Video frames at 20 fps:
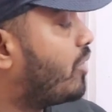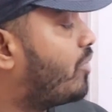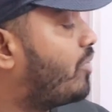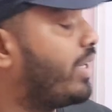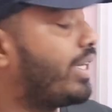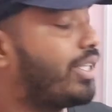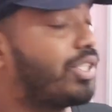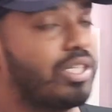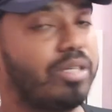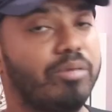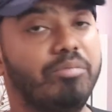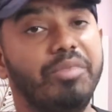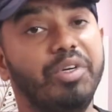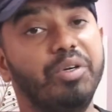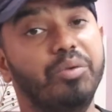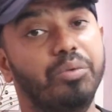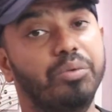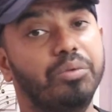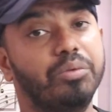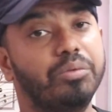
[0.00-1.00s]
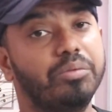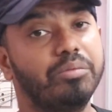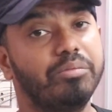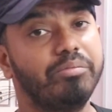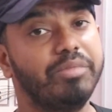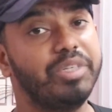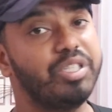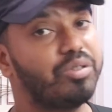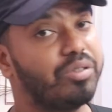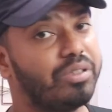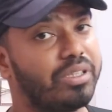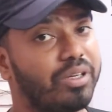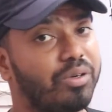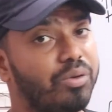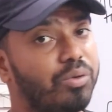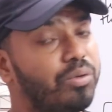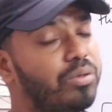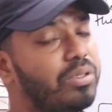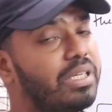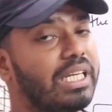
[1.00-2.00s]
of friction mu between the
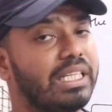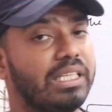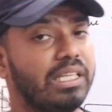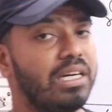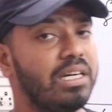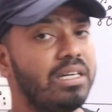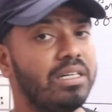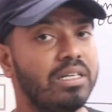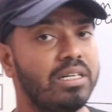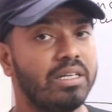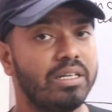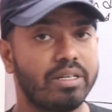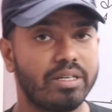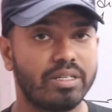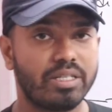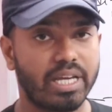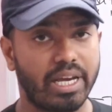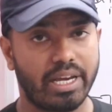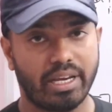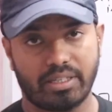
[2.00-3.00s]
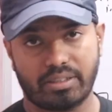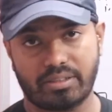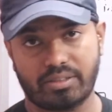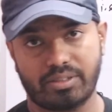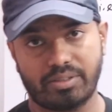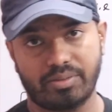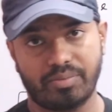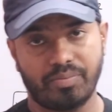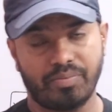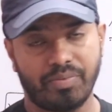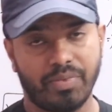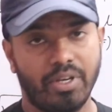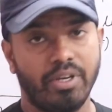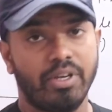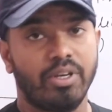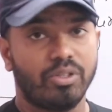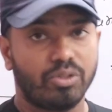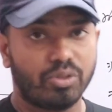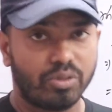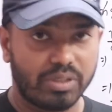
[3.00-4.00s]
road and the tires.
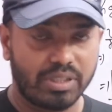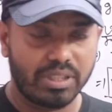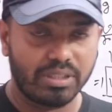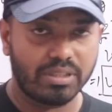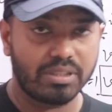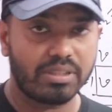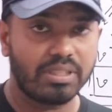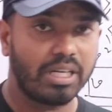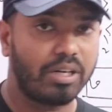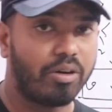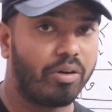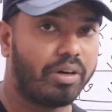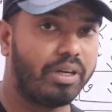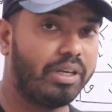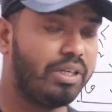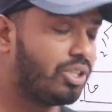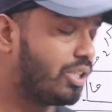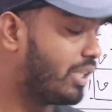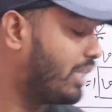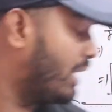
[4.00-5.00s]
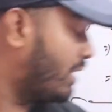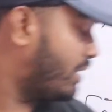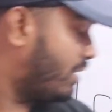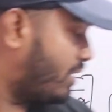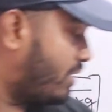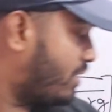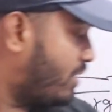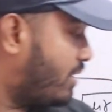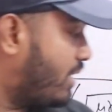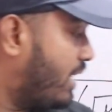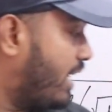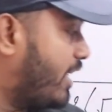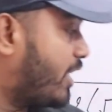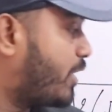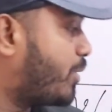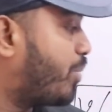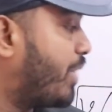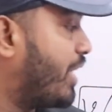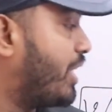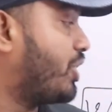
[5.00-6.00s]
So this is the condition and this is the
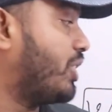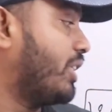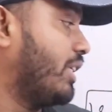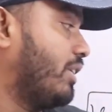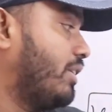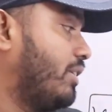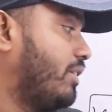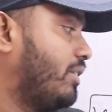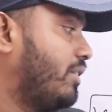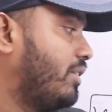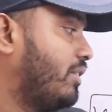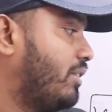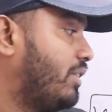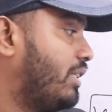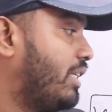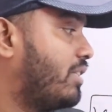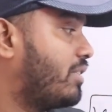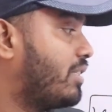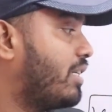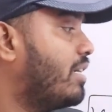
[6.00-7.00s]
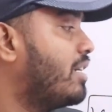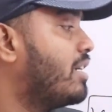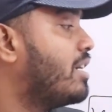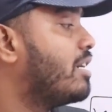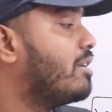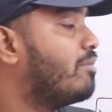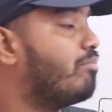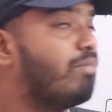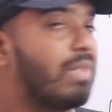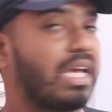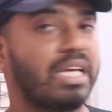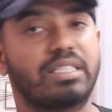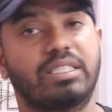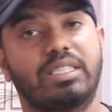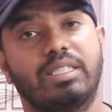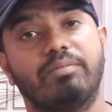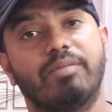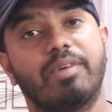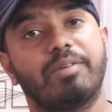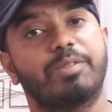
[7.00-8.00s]
expression, that is the
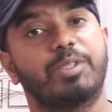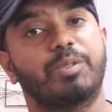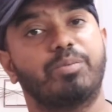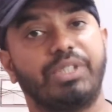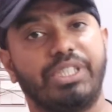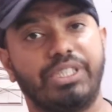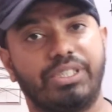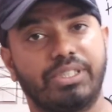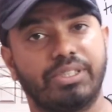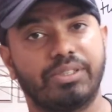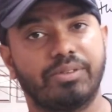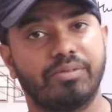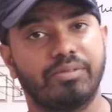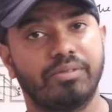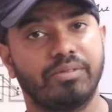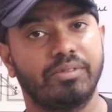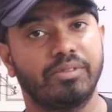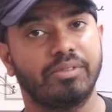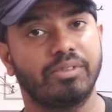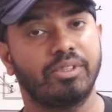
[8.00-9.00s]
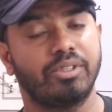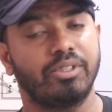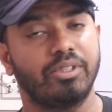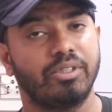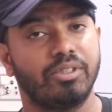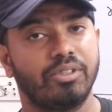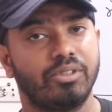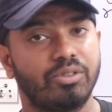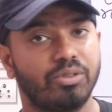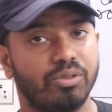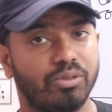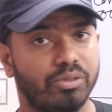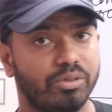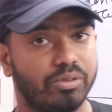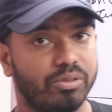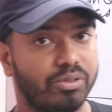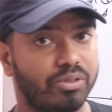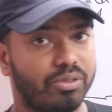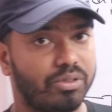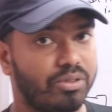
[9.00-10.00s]
maximum speed.
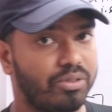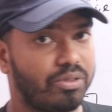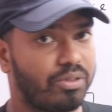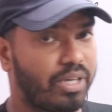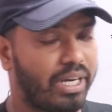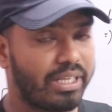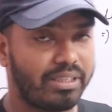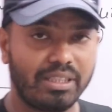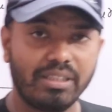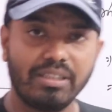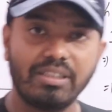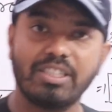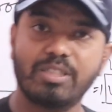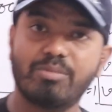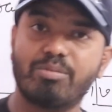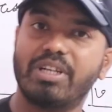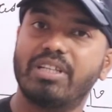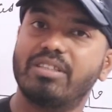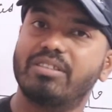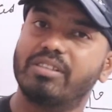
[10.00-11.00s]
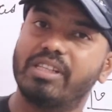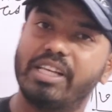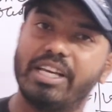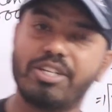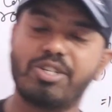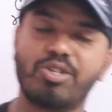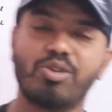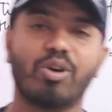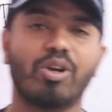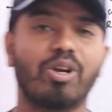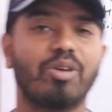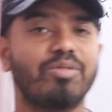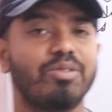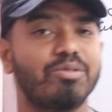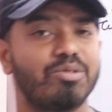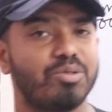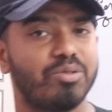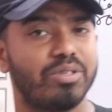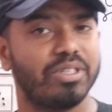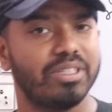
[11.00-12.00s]
So I think this part is clear to all of you
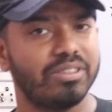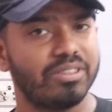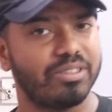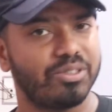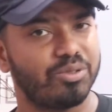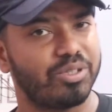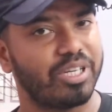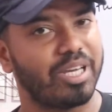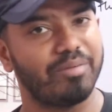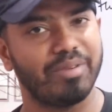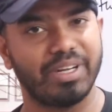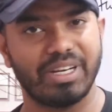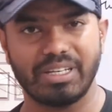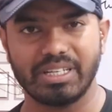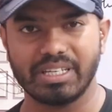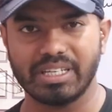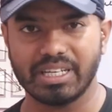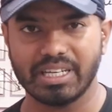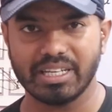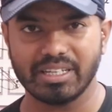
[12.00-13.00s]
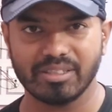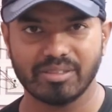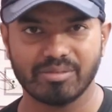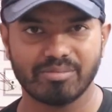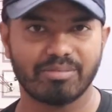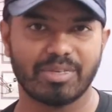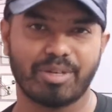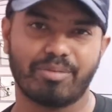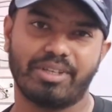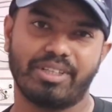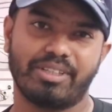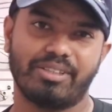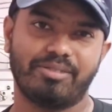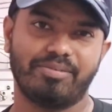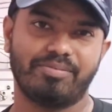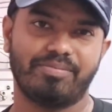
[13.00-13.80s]
students. Today I am ending here. Bye bye.